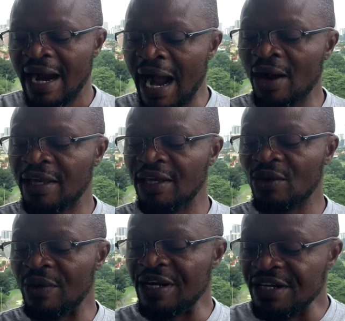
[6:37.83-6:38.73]
How
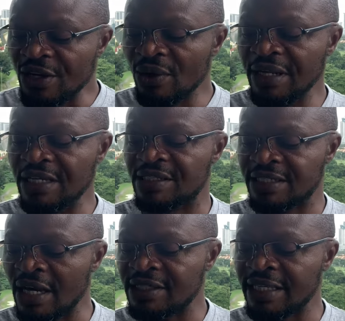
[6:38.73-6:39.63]
he renewed his
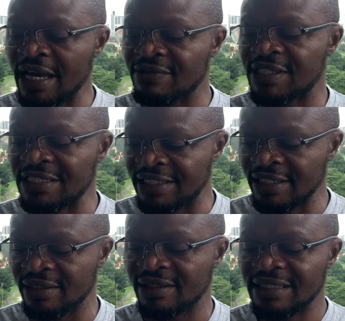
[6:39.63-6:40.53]
Chelsea FC
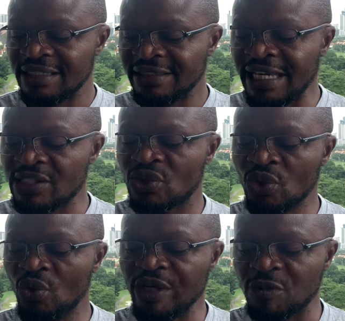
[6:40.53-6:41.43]
deal just
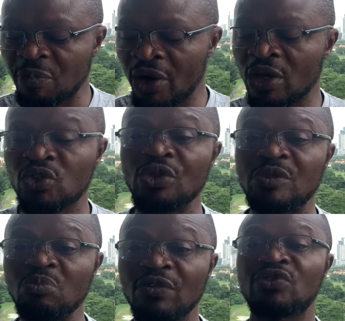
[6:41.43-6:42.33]
two weeks prior to
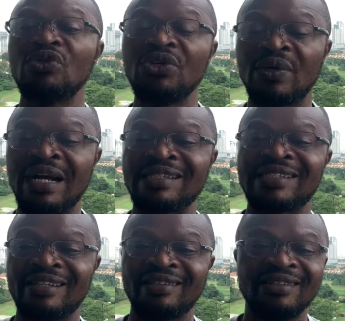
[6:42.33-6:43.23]
his move to
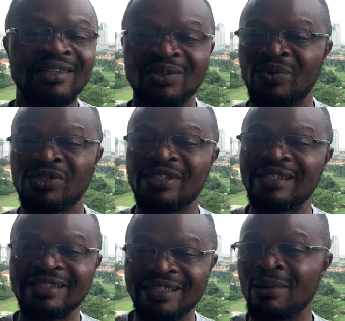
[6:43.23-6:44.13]
Newcastle was
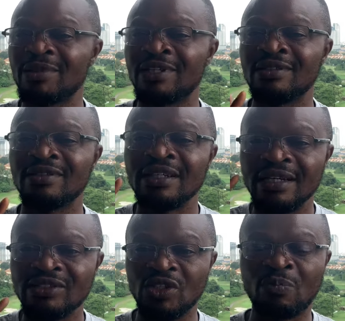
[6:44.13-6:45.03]
something
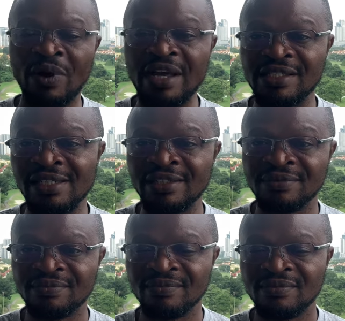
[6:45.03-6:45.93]
surprising.
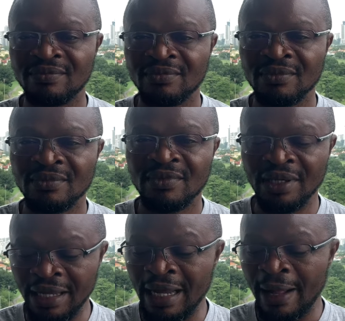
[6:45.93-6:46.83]

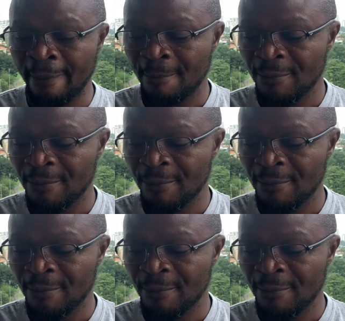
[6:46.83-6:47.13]
Yeah.